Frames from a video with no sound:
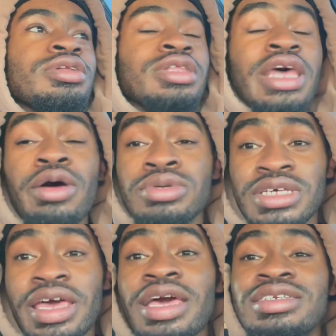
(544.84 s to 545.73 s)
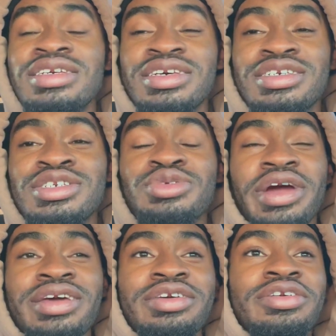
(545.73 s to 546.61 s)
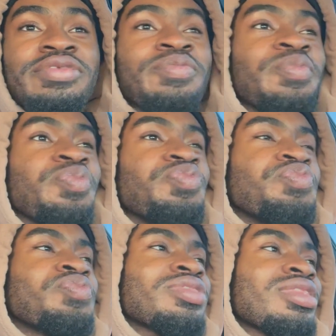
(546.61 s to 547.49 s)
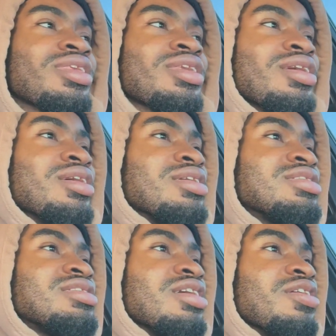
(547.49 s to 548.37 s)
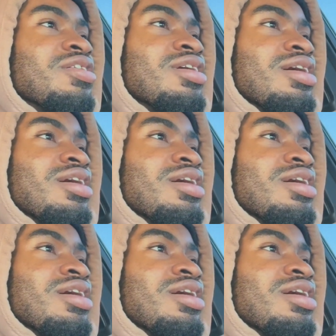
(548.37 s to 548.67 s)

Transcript: that was a case of this right here. So,